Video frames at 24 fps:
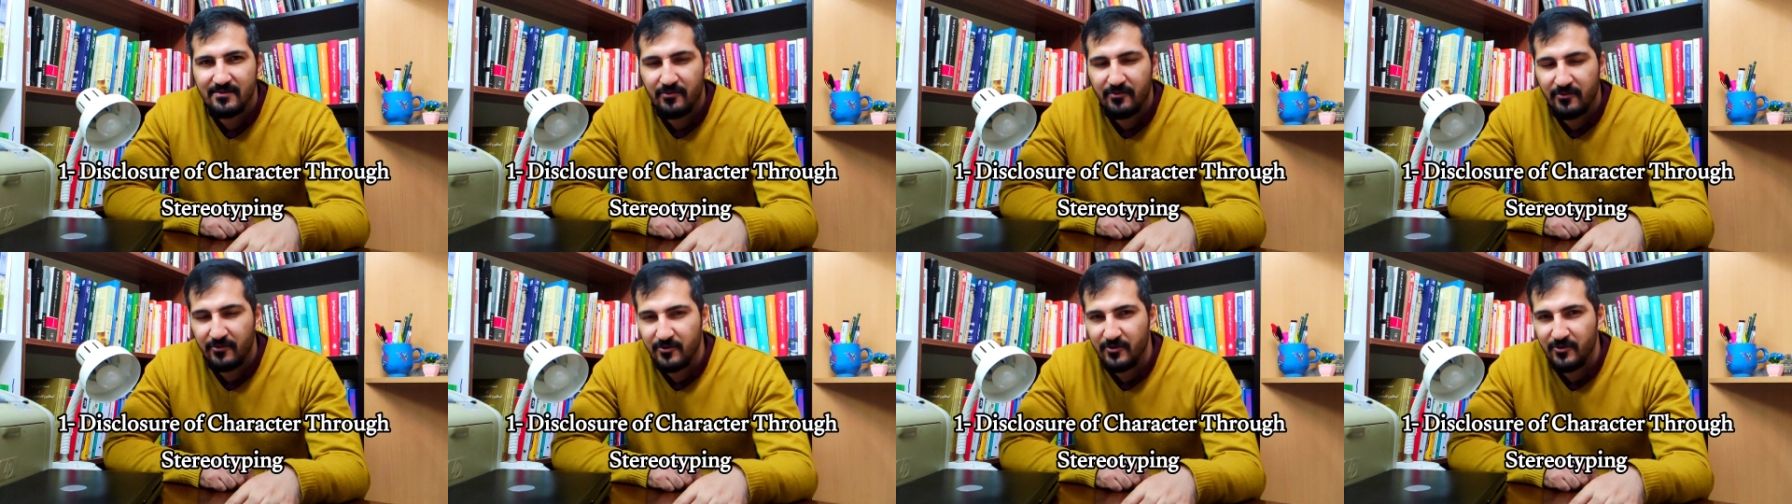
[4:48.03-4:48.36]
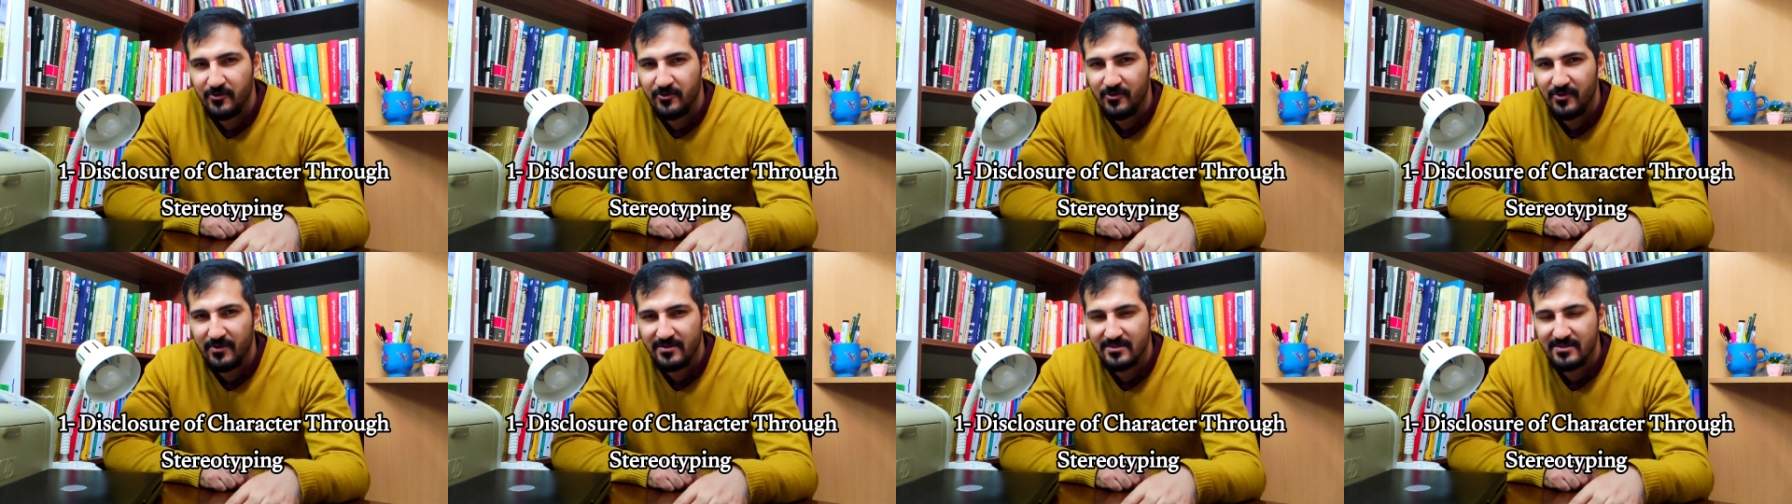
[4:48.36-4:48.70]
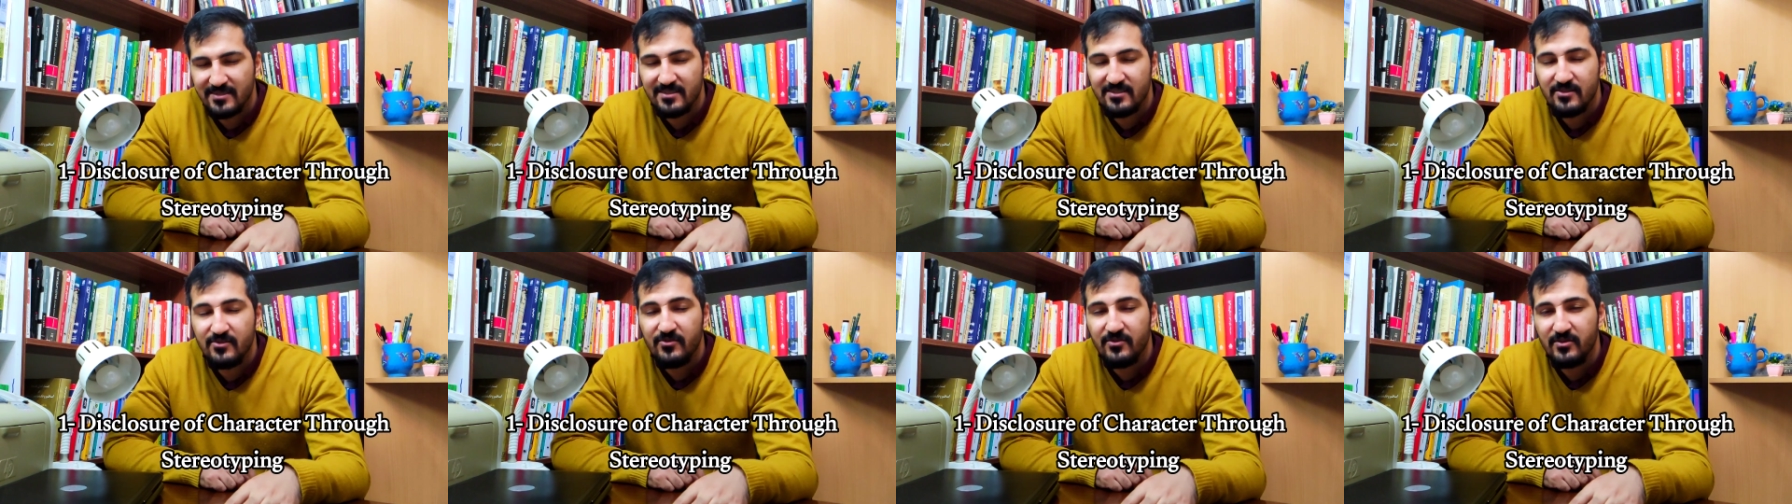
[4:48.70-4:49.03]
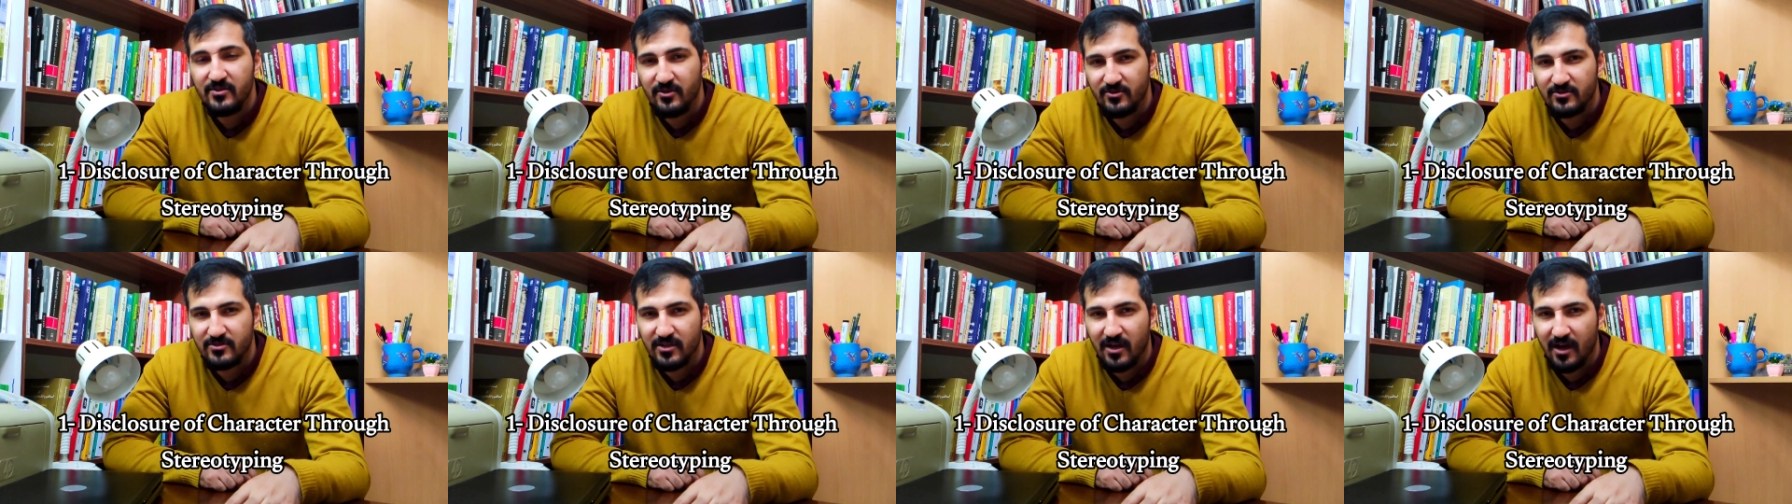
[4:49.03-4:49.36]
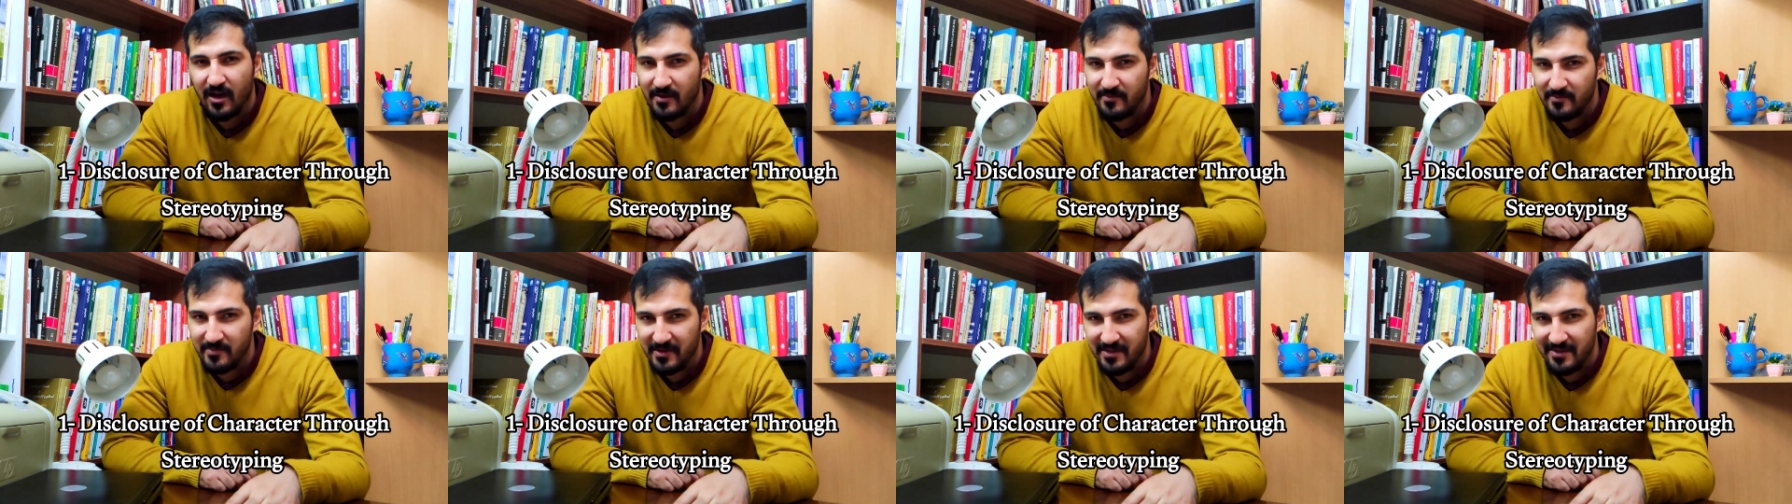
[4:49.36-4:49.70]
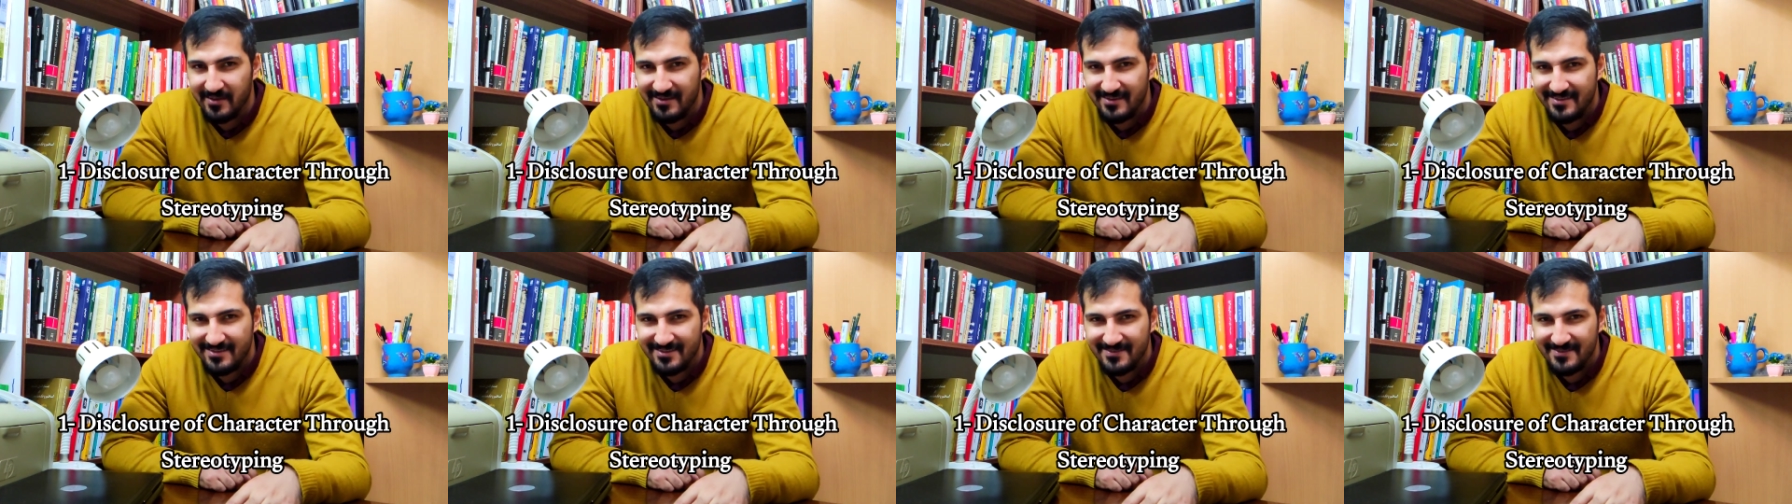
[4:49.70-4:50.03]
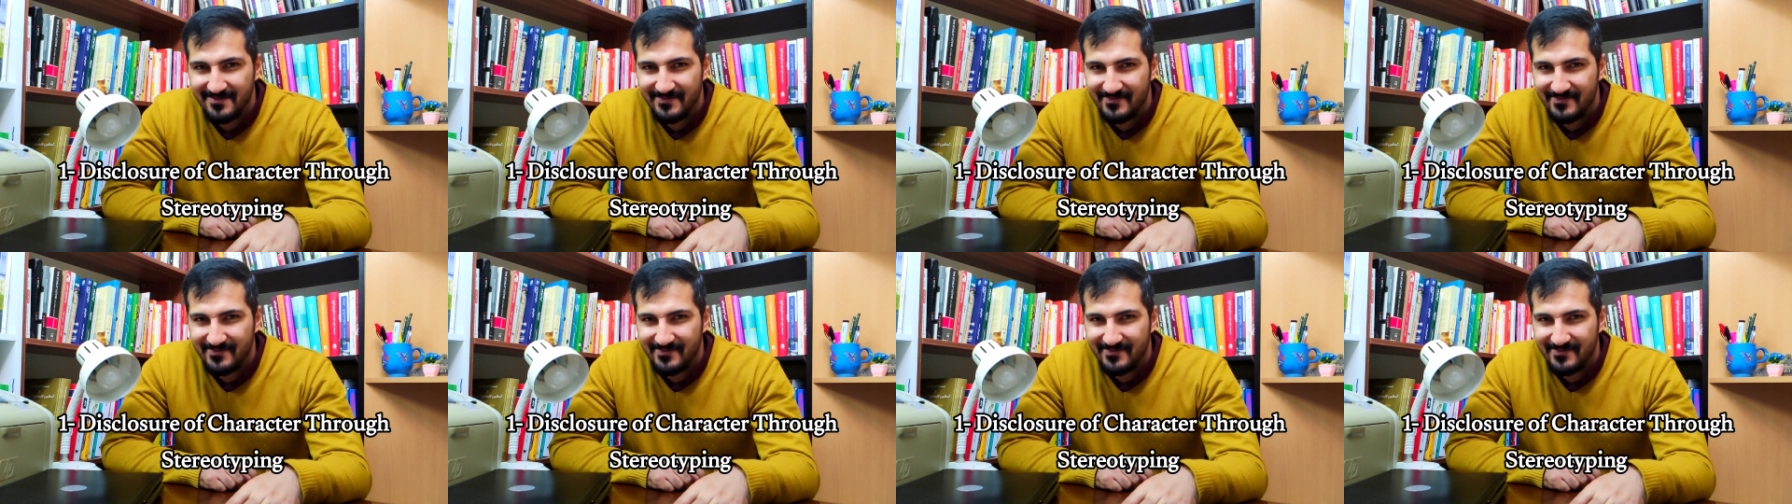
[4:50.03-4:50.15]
through stereotyping.